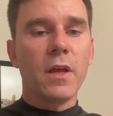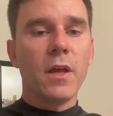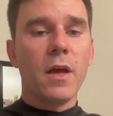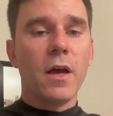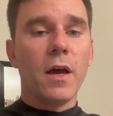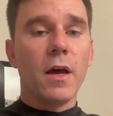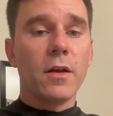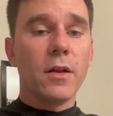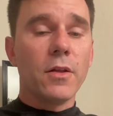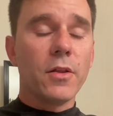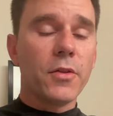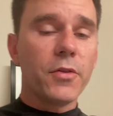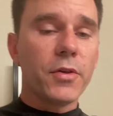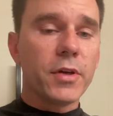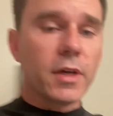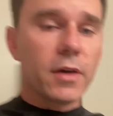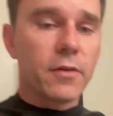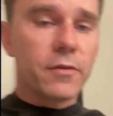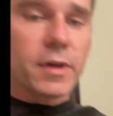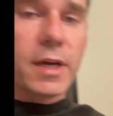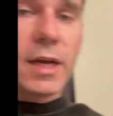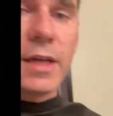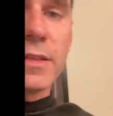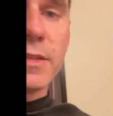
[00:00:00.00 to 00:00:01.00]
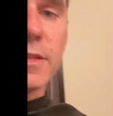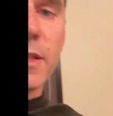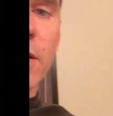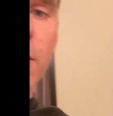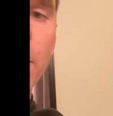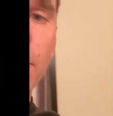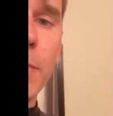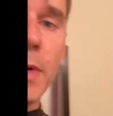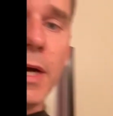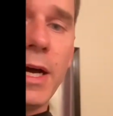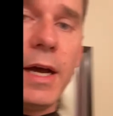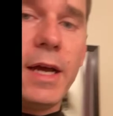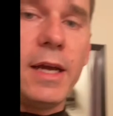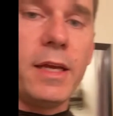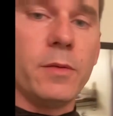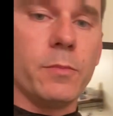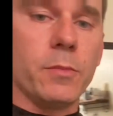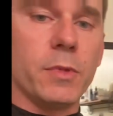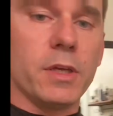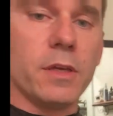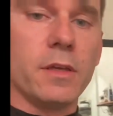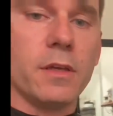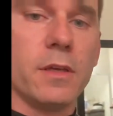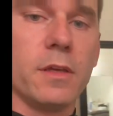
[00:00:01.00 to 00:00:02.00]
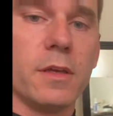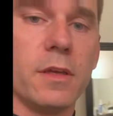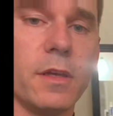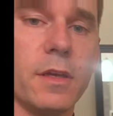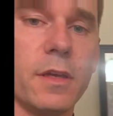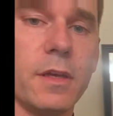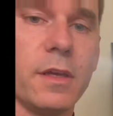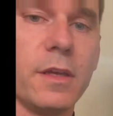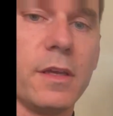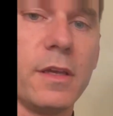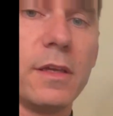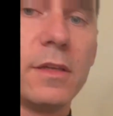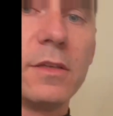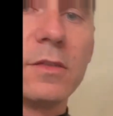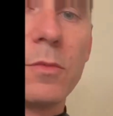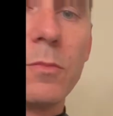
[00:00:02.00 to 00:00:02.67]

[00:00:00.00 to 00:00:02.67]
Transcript: Another thing I've got set up behind me is a